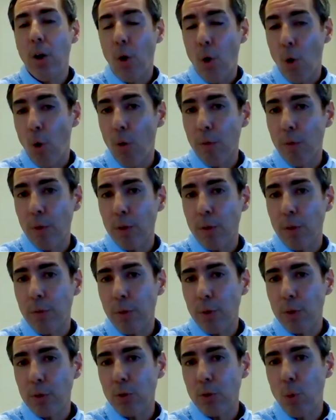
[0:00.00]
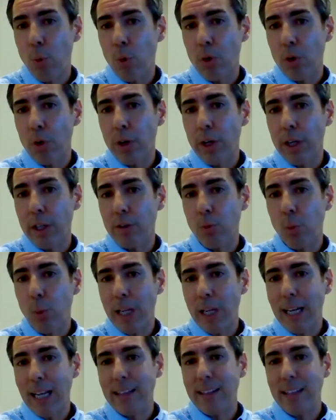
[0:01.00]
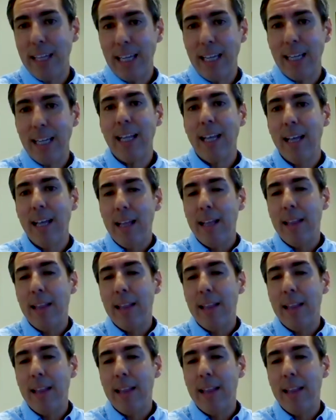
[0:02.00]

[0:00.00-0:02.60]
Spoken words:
over the first quarter in 2019,